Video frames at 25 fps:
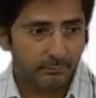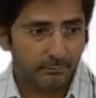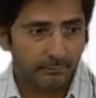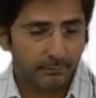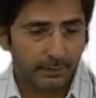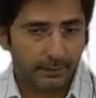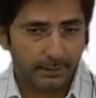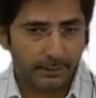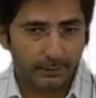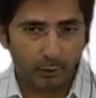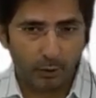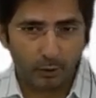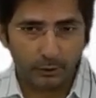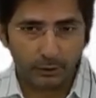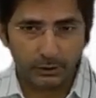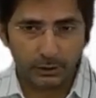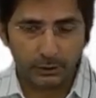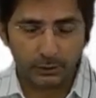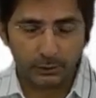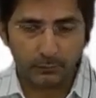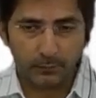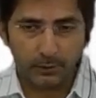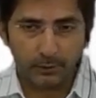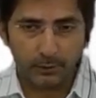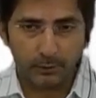and not
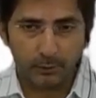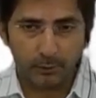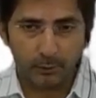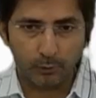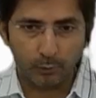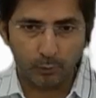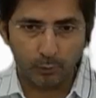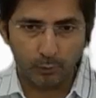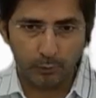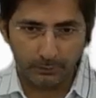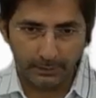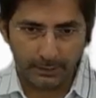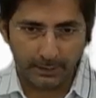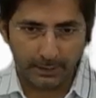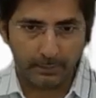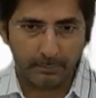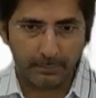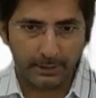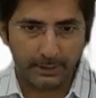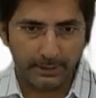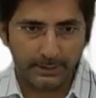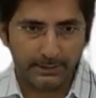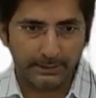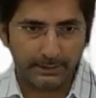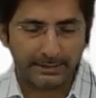just 1 or 2, there are
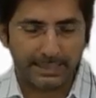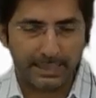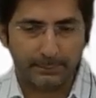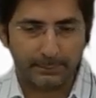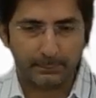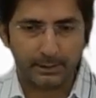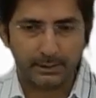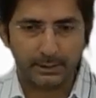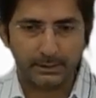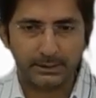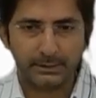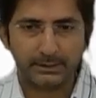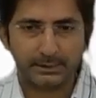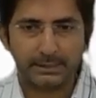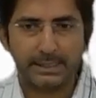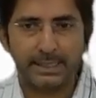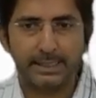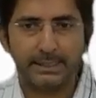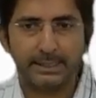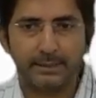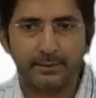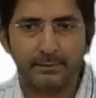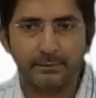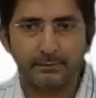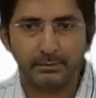many chapter 6
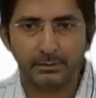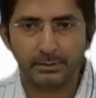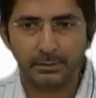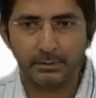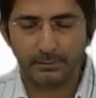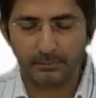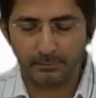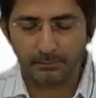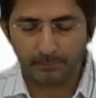items.